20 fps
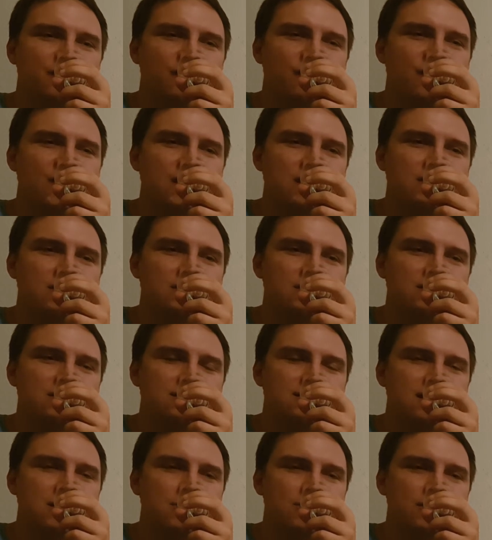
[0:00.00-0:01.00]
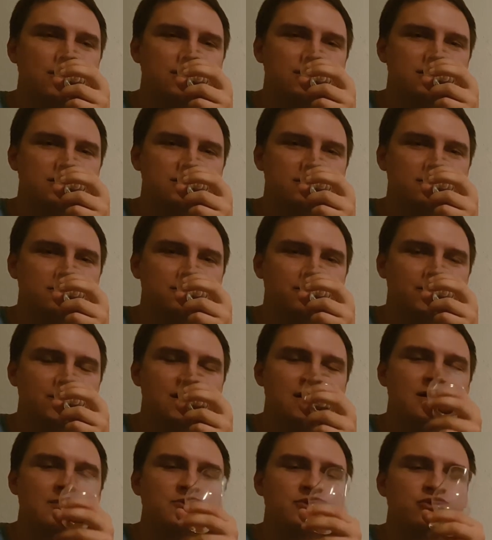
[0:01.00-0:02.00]
fainty sourness
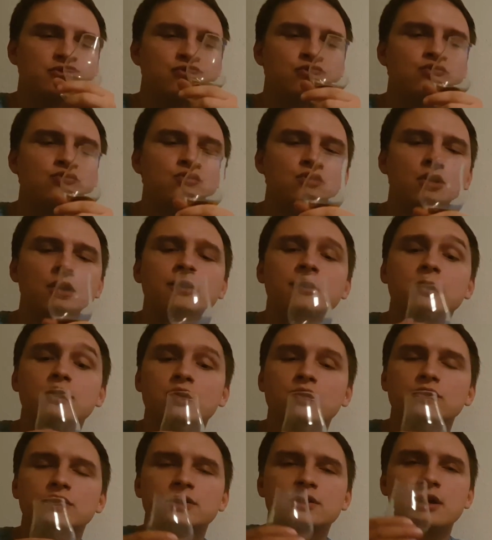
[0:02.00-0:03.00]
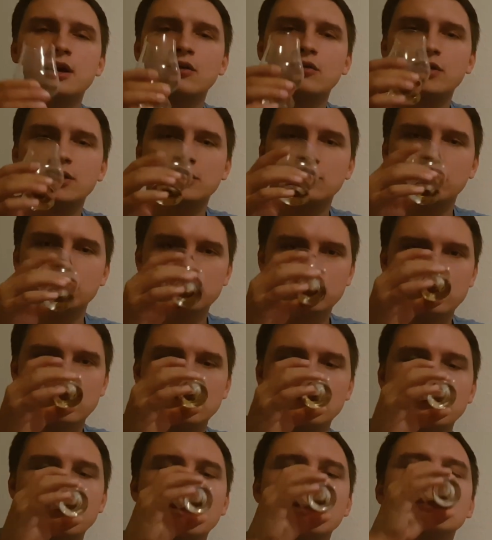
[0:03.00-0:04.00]
comes through on the nose now and also on the
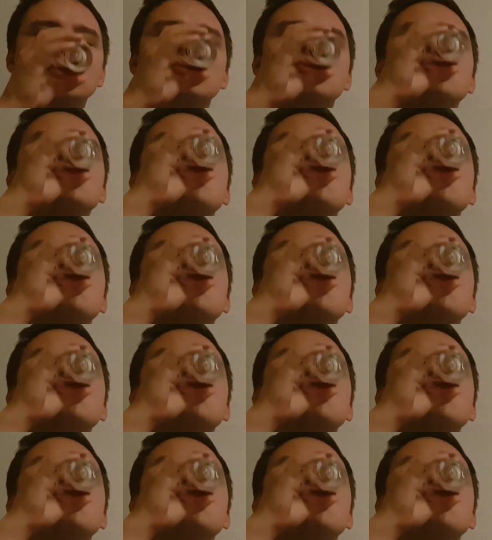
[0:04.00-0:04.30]
palate.